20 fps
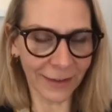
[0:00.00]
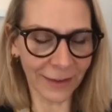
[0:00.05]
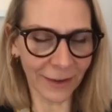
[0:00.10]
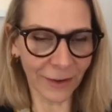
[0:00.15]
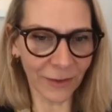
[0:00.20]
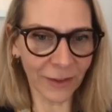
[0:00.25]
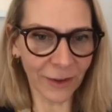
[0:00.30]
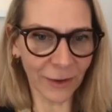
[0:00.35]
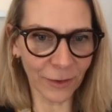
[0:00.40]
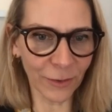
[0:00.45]

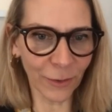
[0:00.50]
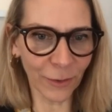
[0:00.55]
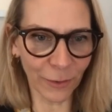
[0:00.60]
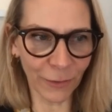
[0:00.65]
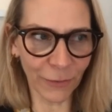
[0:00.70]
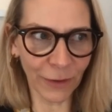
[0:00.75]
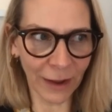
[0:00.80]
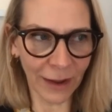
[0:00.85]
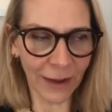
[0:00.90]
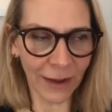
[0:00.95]
They're sort
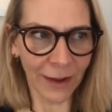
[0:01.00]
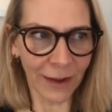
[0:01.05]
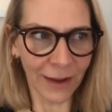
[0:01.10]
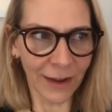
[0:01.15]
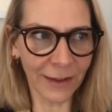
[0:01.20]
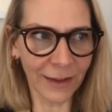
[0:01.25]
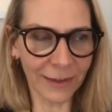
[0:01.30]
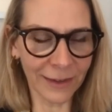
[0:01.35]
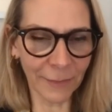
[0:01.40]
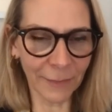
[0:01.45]
of,
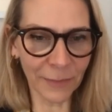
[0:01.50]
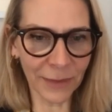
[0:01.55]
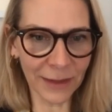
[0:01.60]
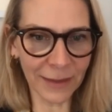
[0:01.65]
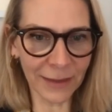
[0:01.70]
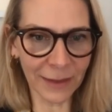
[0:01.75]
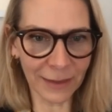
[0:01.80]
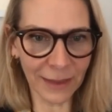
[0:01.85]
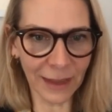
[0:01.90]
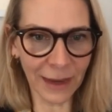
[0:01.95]
it's something
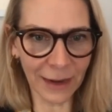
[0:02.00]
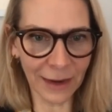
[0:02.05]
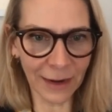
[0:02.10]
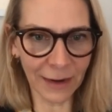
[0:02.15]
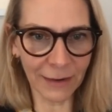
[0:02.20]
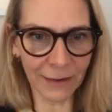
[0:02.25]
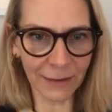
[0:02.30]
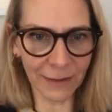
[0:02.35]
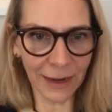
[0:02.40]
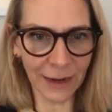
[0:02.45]
that they
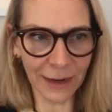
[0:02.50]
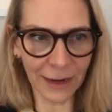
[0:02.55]
can